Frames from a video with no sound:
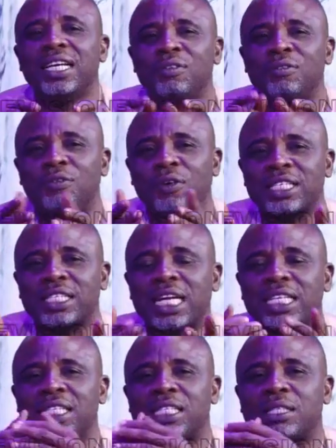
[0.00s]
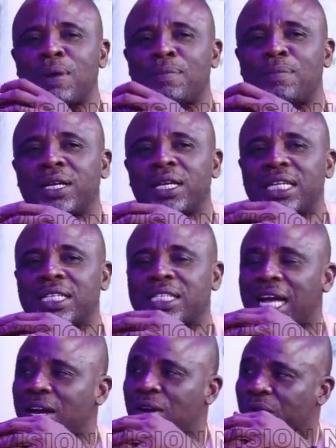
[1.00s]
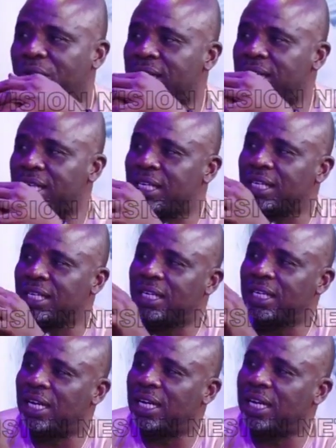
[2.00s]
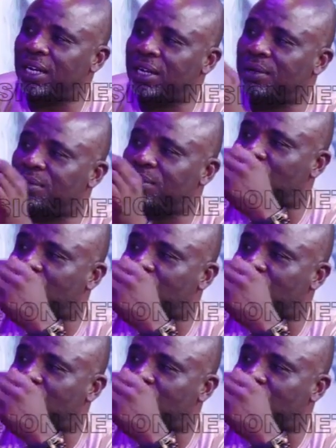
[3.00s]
for instance, it's my brother that is anchoring the